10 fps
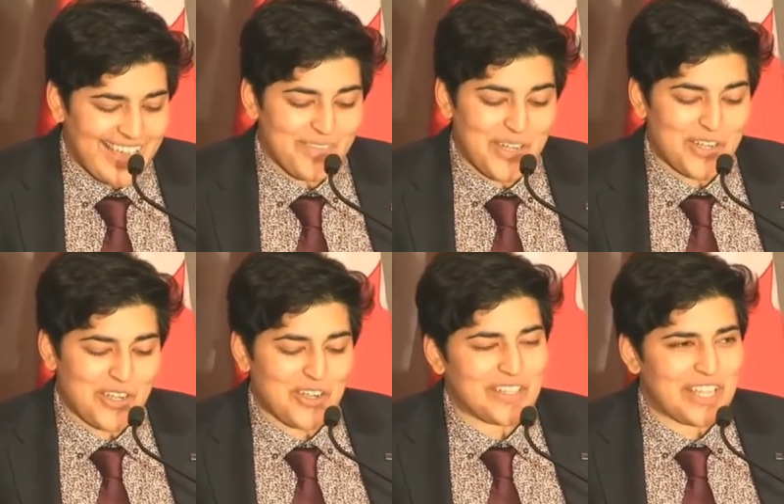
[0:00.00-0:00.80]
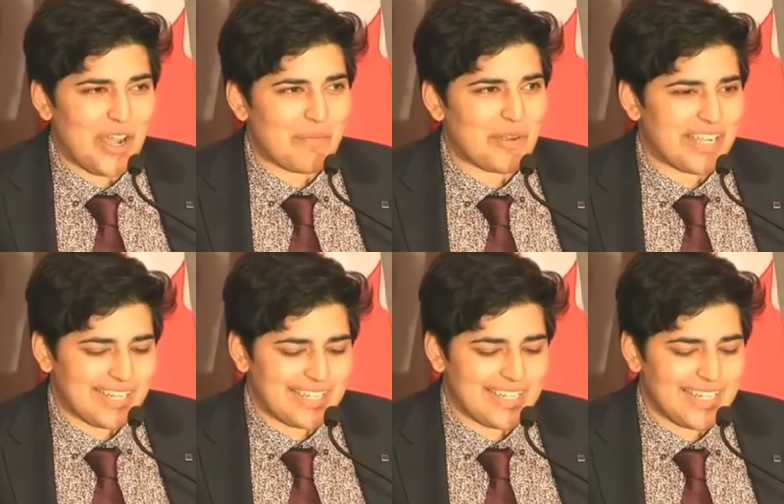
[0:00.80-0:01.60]
We are currently
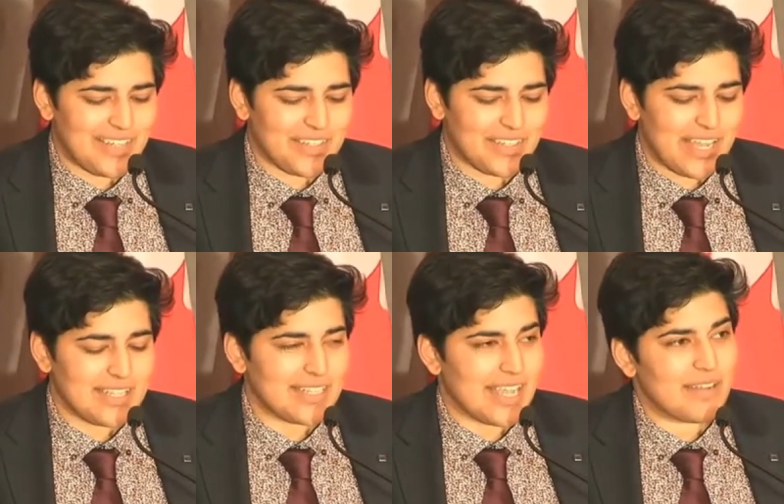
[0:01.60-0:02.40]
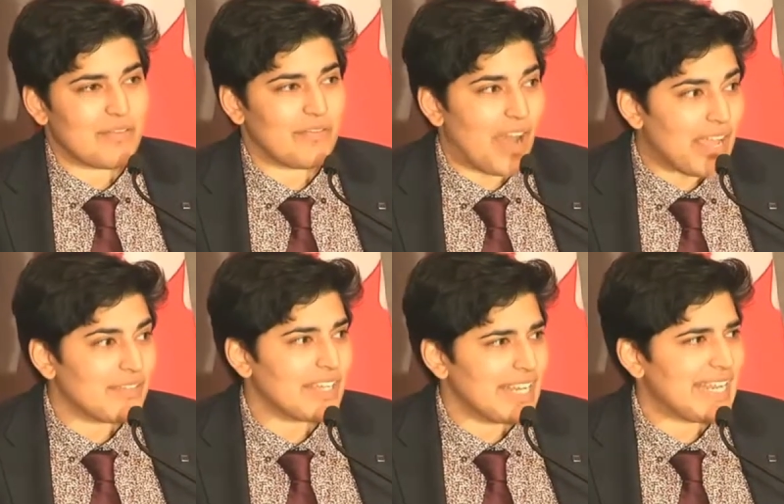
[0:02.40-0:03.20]
operating CDL sites in
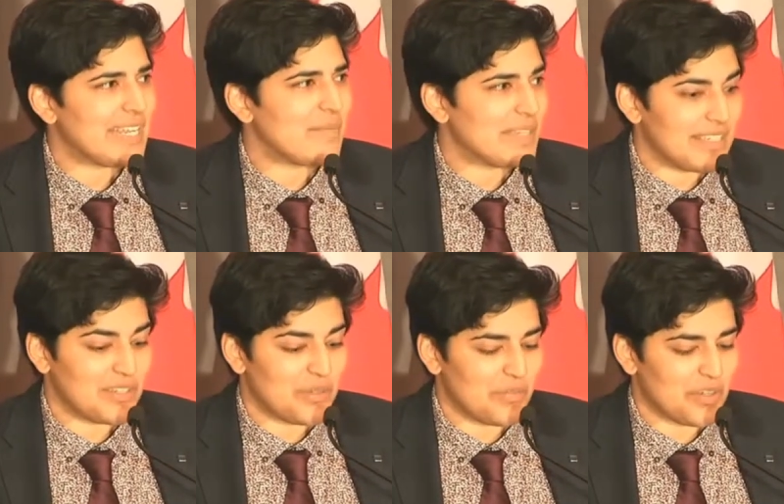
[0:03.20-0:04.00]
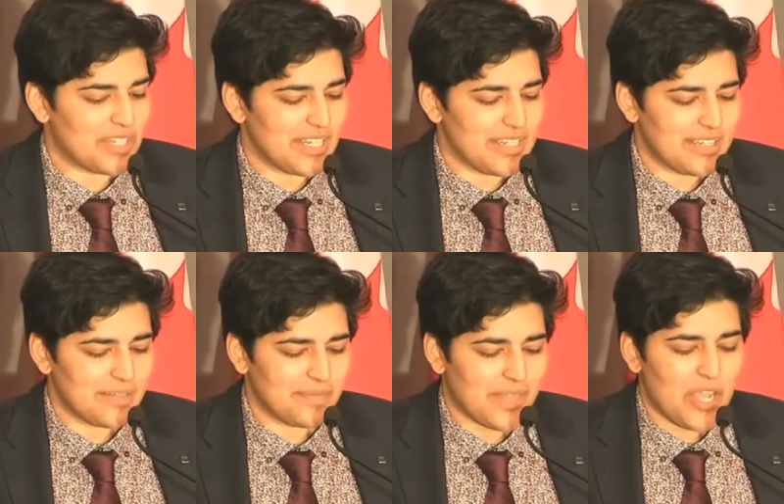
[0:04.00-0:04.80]
five Canadian business universities.